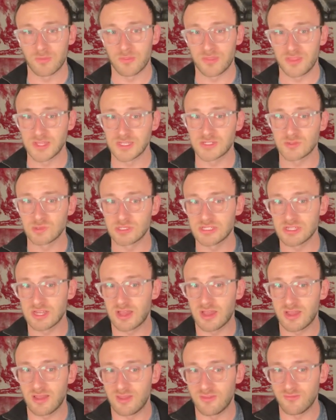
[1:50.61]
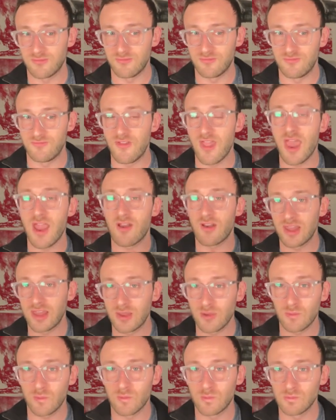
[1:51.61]
This was a
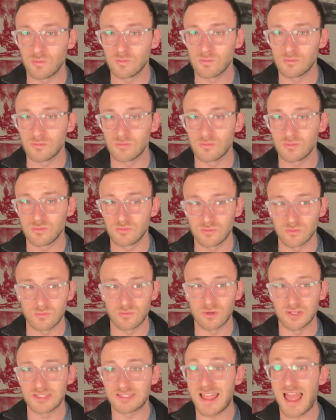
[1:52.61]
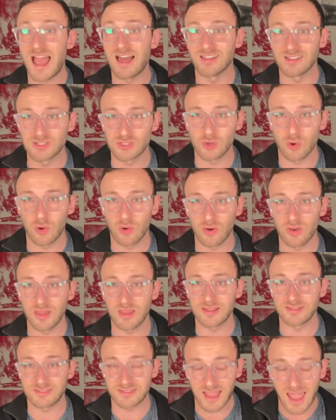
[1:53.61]
very retaliatory
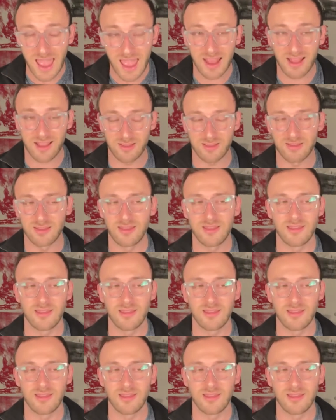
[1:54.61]
attack.